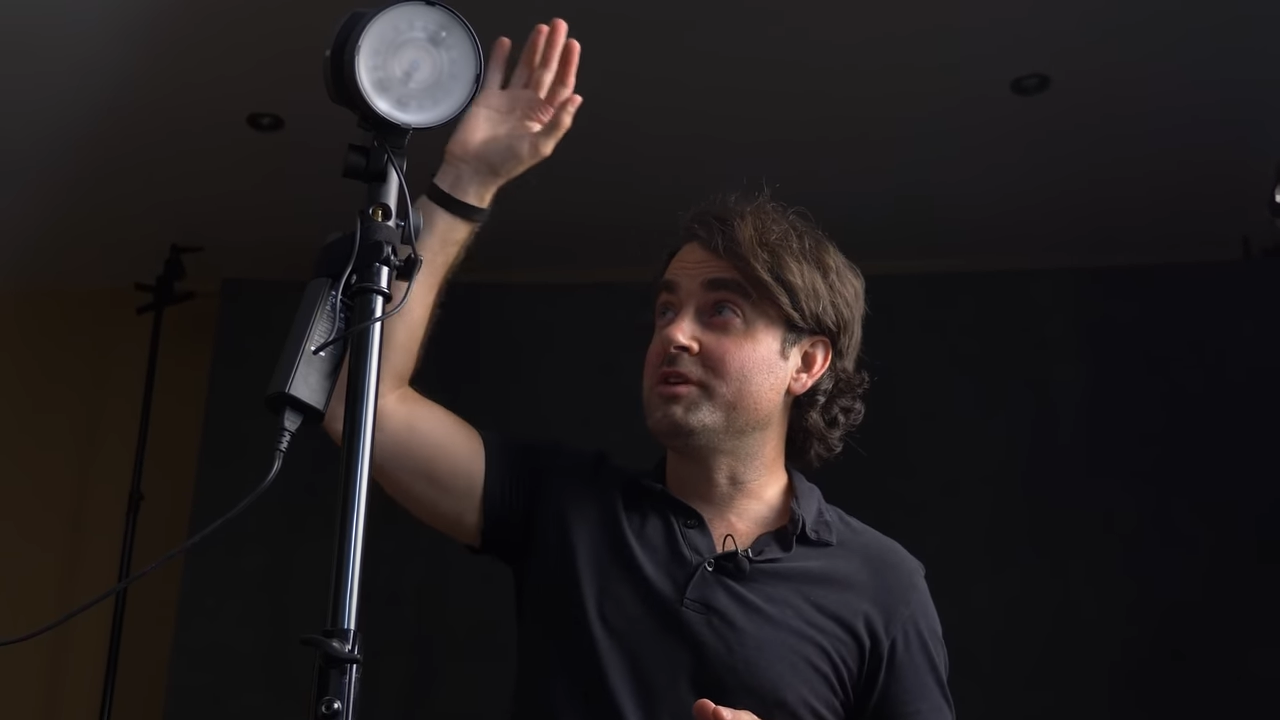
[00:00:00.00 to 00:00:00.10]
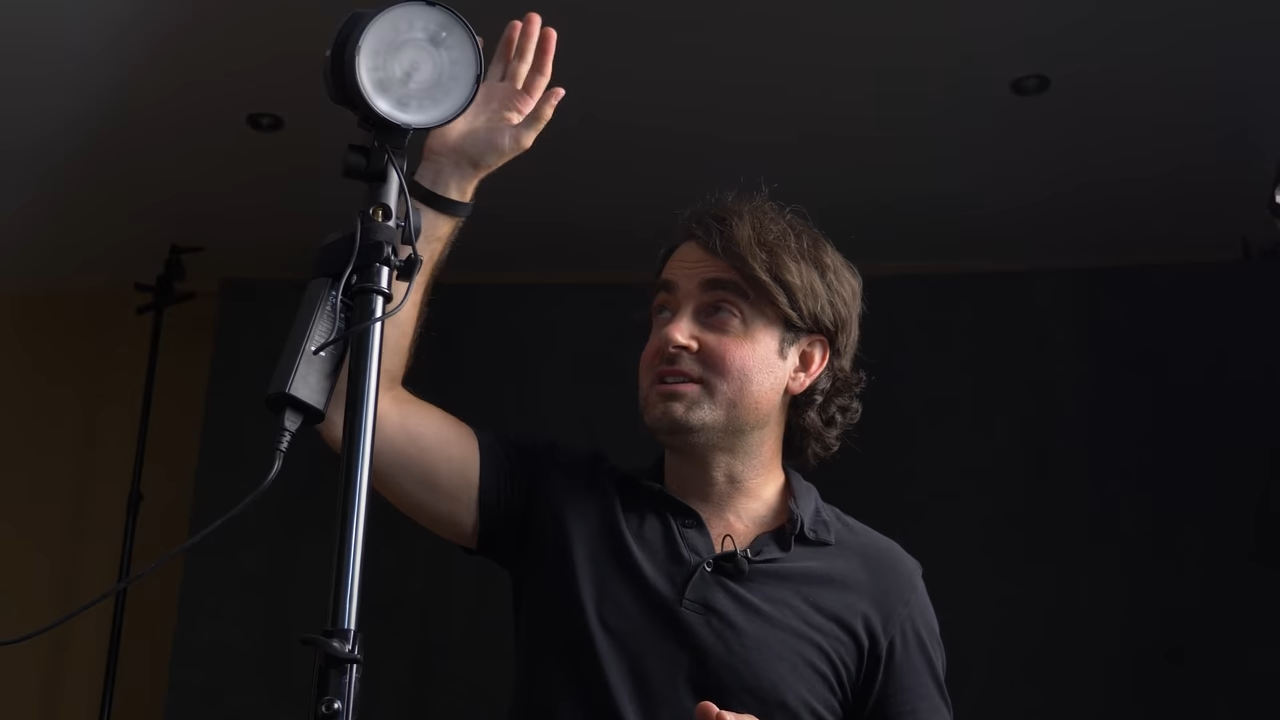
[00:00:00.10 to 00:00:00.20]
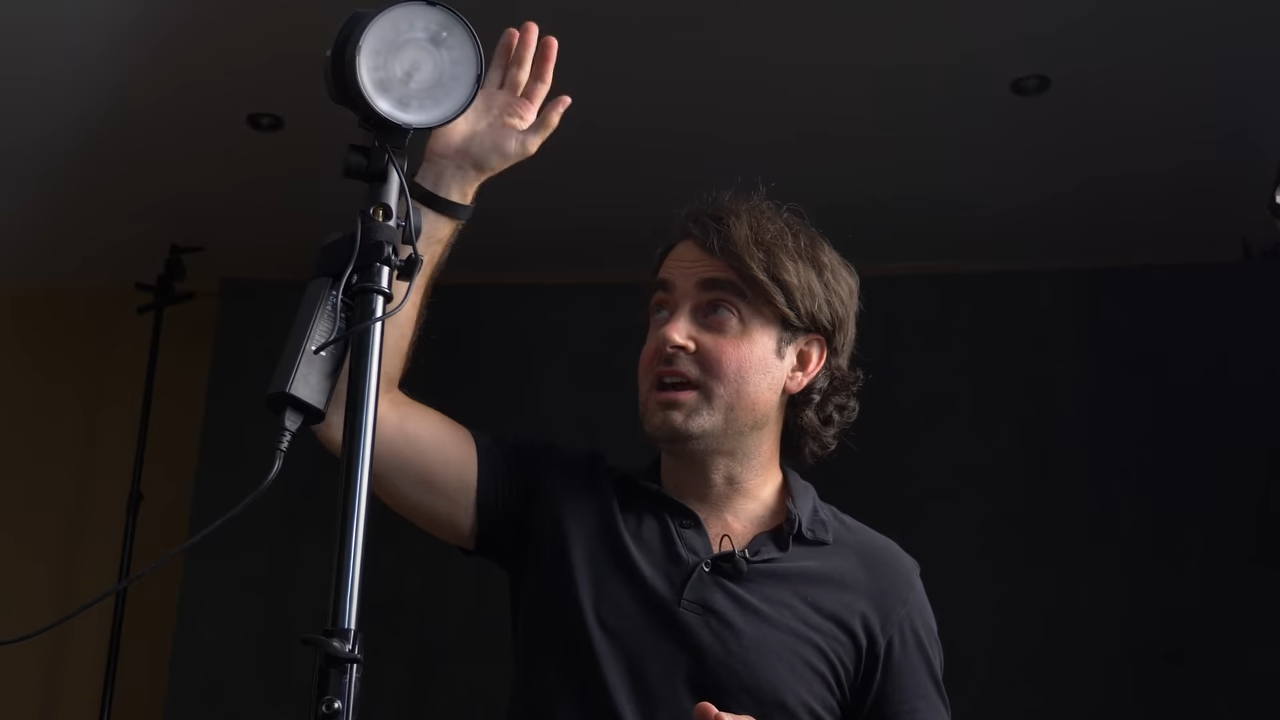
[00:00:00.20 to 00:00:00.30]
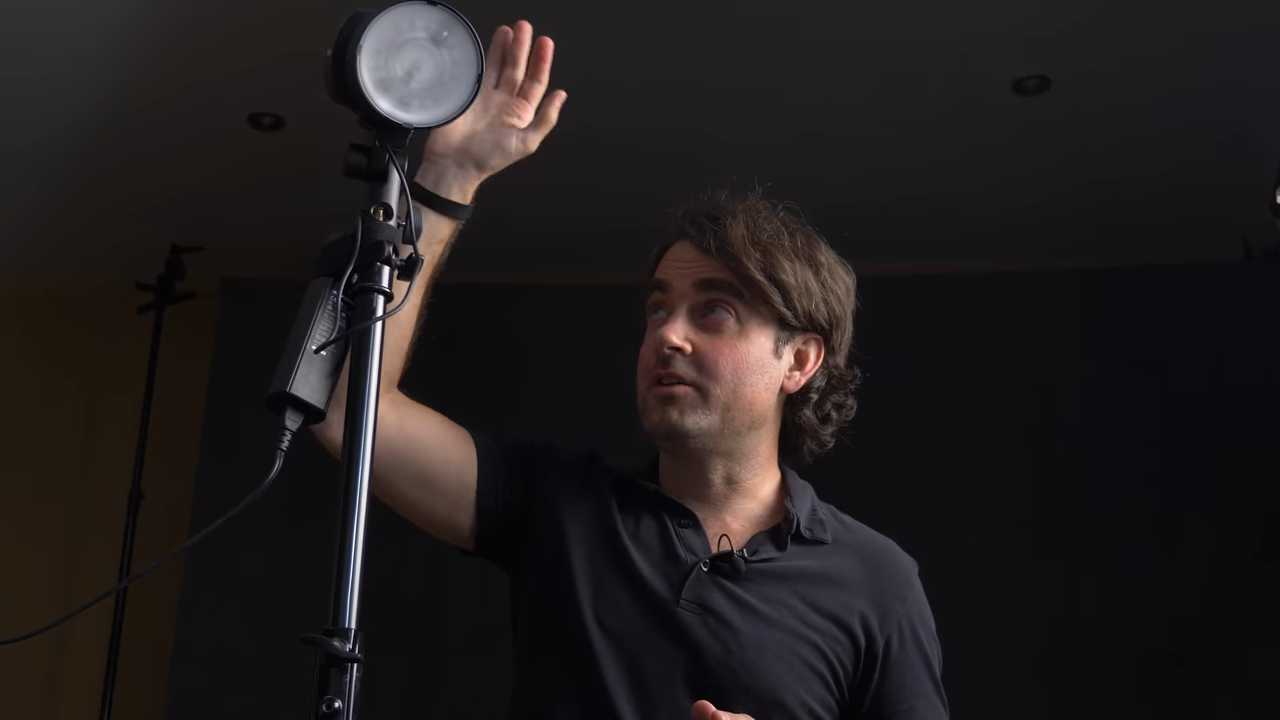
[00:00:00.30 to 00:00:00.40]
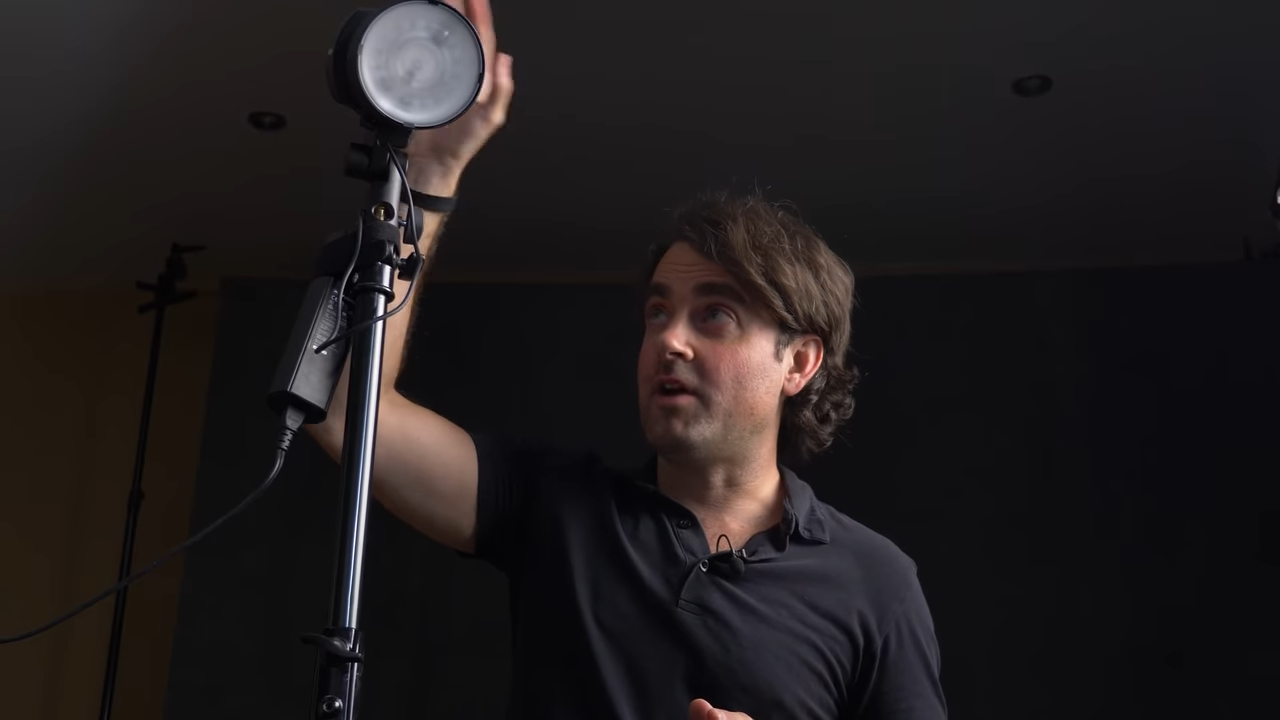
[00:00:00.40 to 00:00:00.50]
B
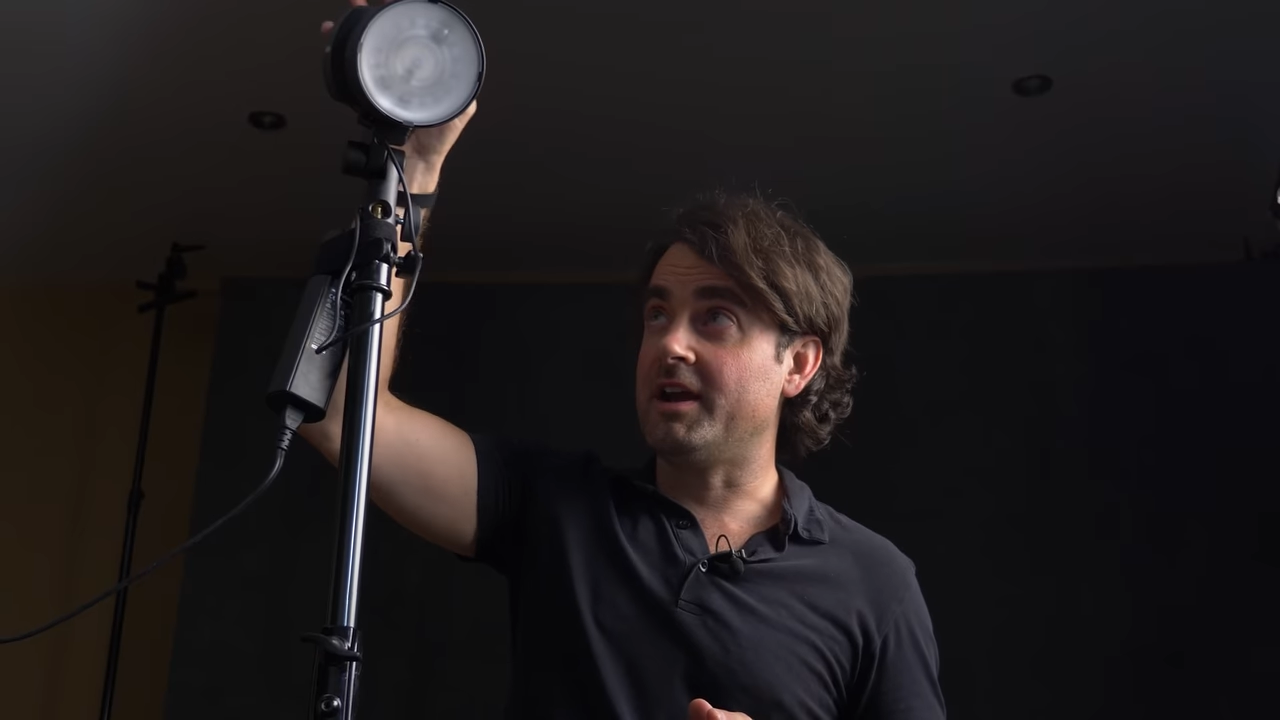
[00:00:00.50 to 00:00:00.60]
ten